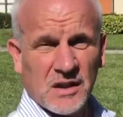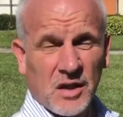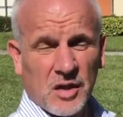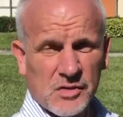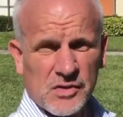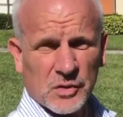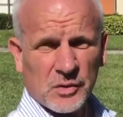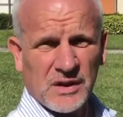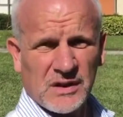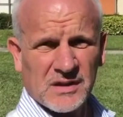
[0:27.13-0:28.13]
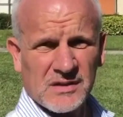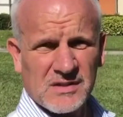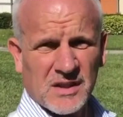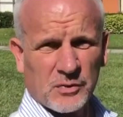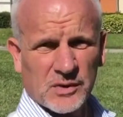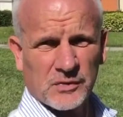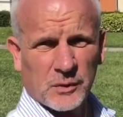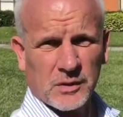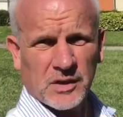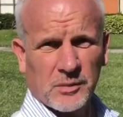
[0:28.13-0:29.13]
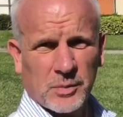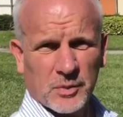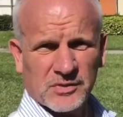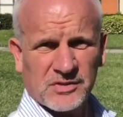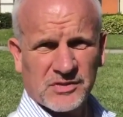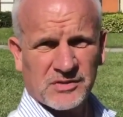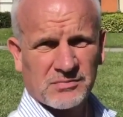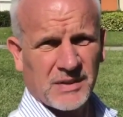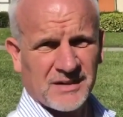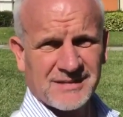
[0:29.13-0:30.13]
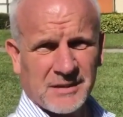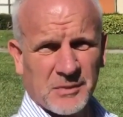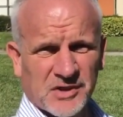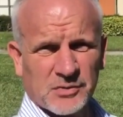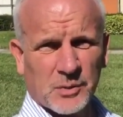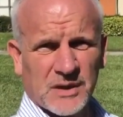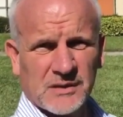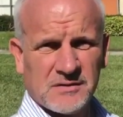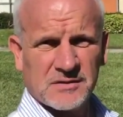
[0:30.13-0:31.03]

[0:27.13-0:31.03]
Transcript: Also, the uh, southwest Florida airport is just about 10 minutes away.